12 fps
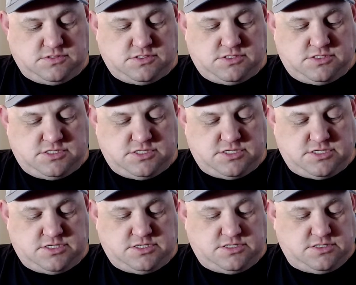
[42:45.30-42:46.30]

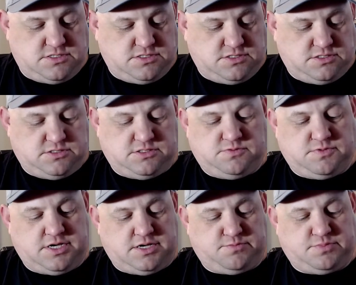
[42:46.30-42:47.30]
And then we
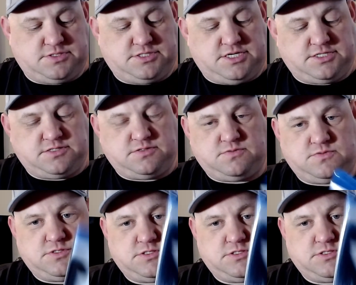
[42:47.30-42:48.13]
got Possession with